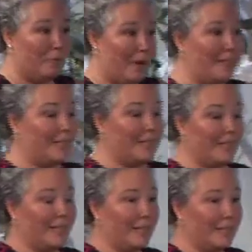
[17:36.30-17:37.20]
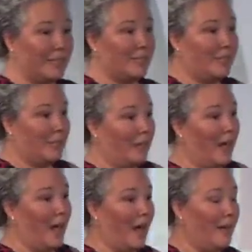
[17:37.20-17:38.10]
impressing into the
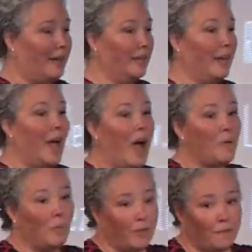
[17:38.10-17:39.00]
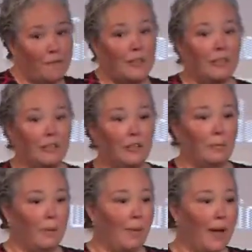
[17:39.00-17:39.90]
law, I want to feel a little
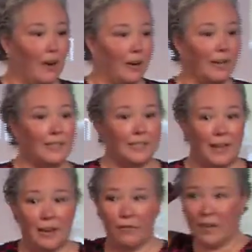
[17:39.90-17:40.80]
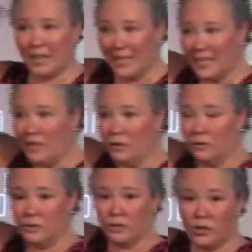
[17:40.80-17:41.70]
bit better, instead of
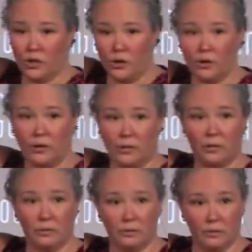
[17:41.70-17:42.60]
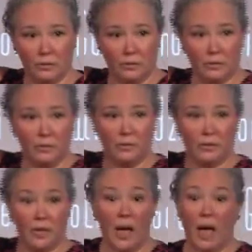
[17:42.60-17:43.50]
healed, cured.
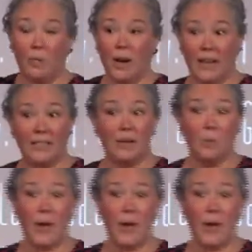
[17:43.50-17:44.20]
And when I say